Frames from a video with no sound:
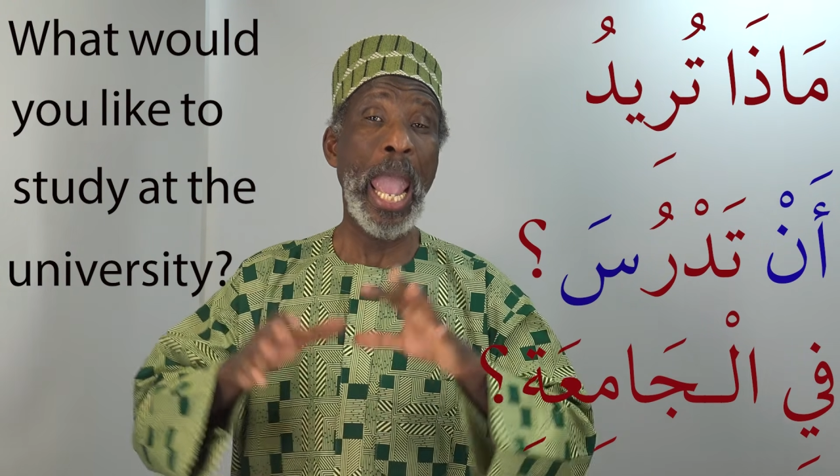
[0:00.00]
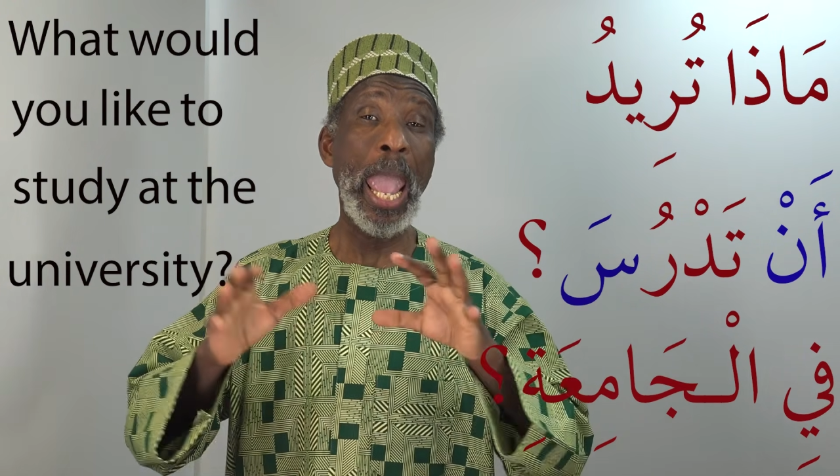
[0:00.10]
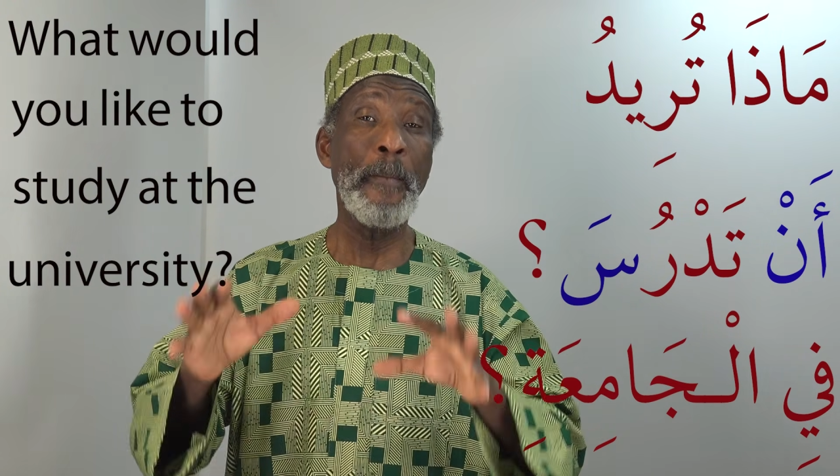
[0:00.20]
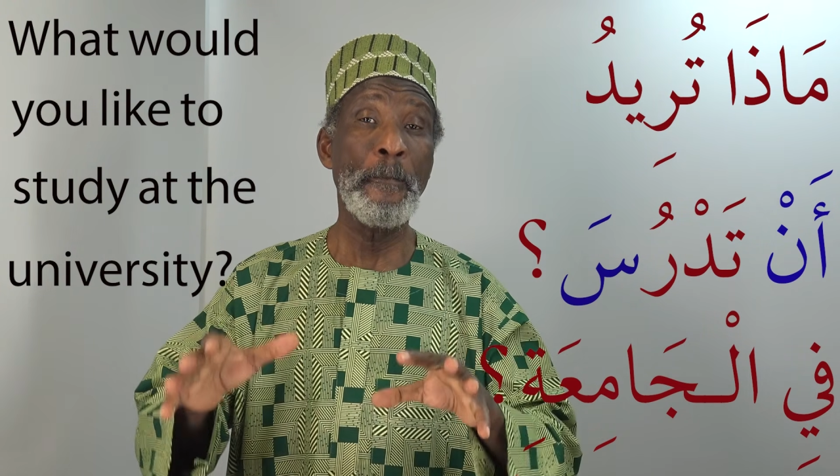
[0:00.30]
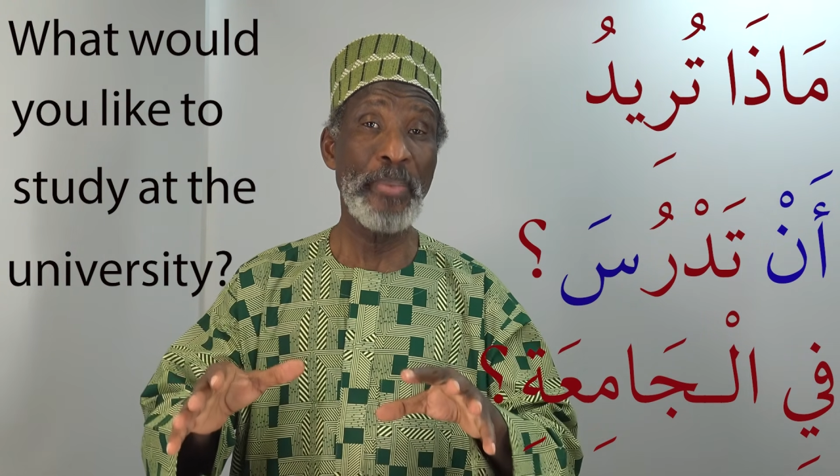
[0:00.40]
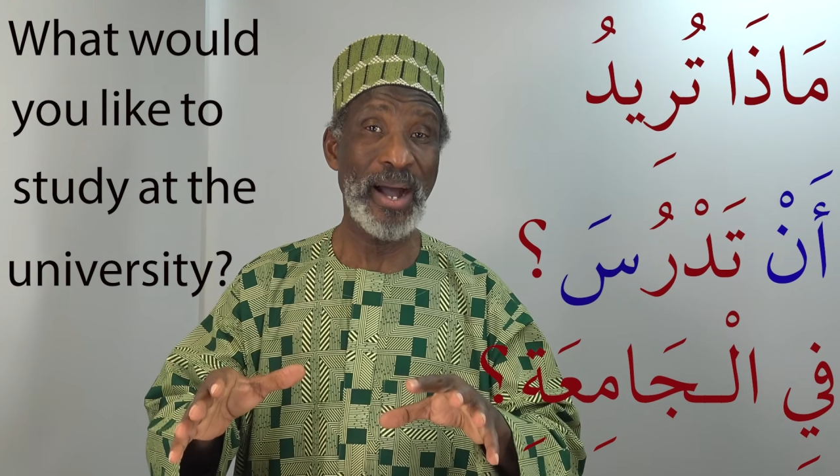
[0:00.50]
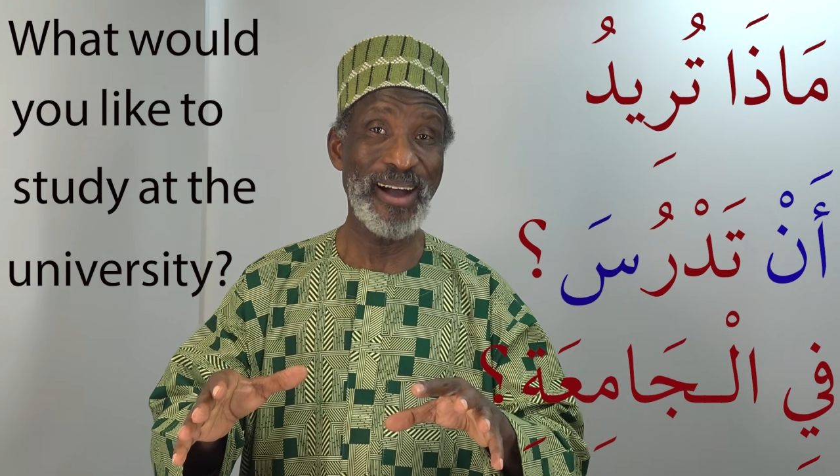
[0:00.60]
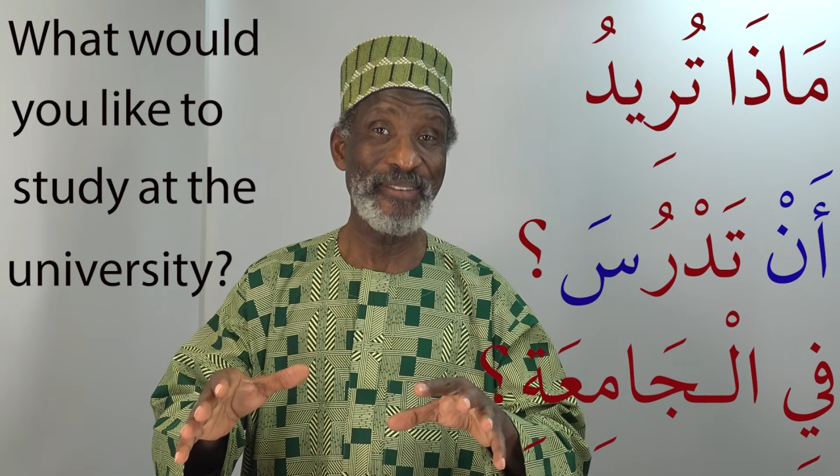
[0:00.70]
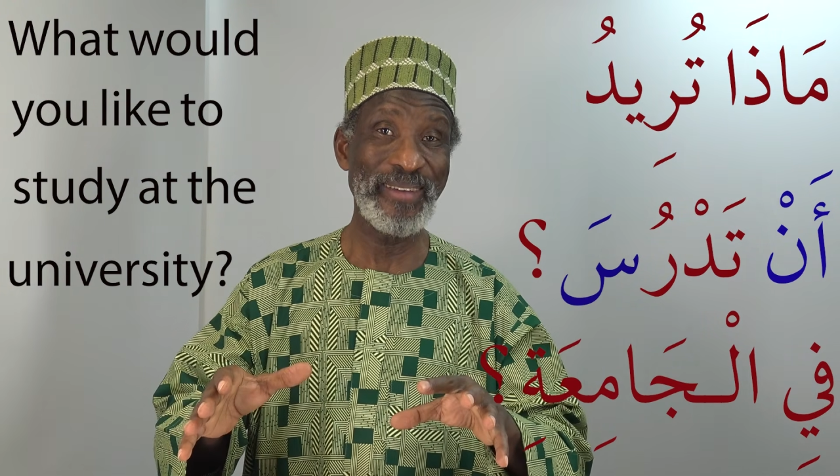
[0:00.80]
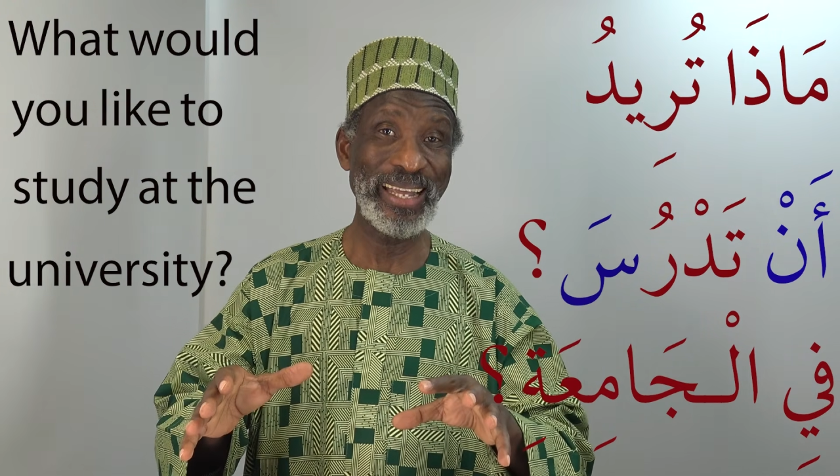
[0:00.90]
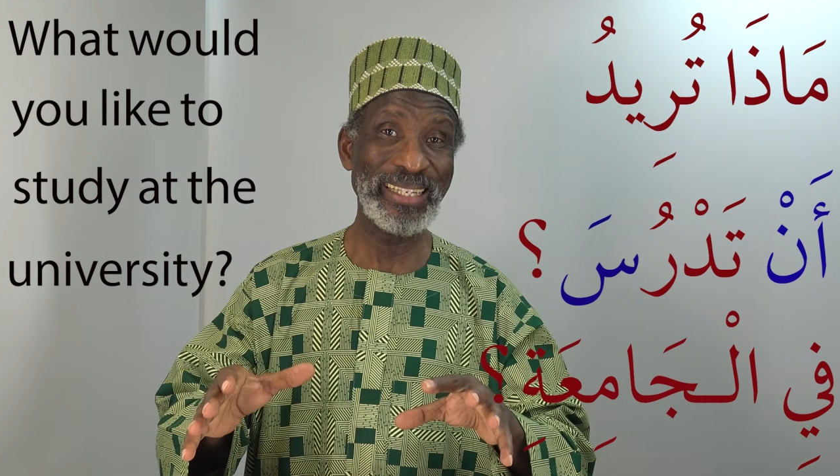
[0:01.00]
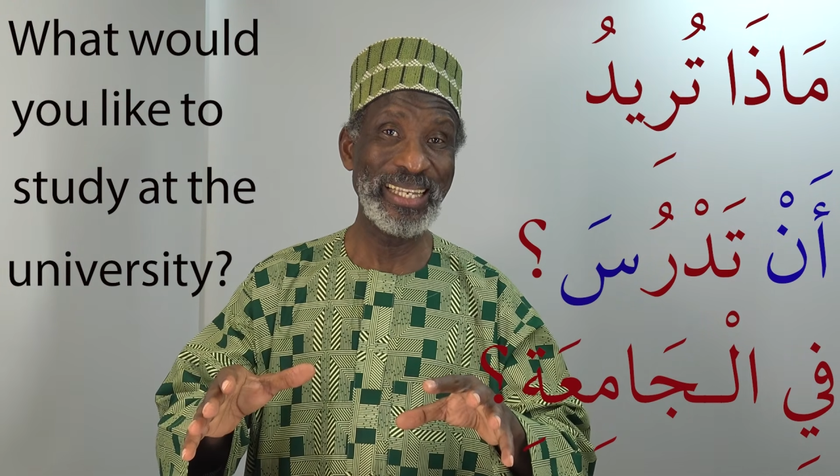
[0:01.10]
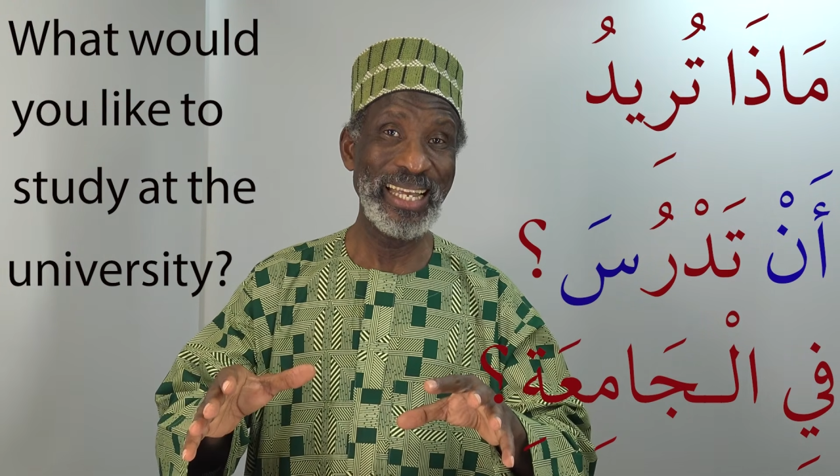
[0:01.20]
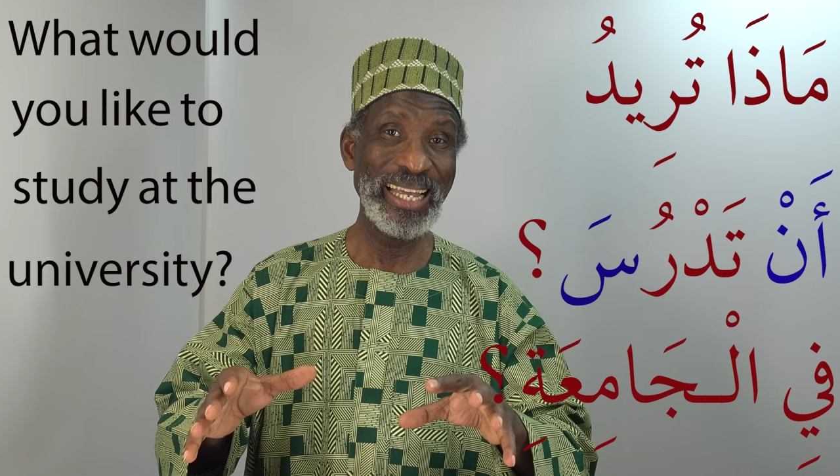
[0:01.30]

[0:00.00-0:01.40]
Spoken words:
imperfect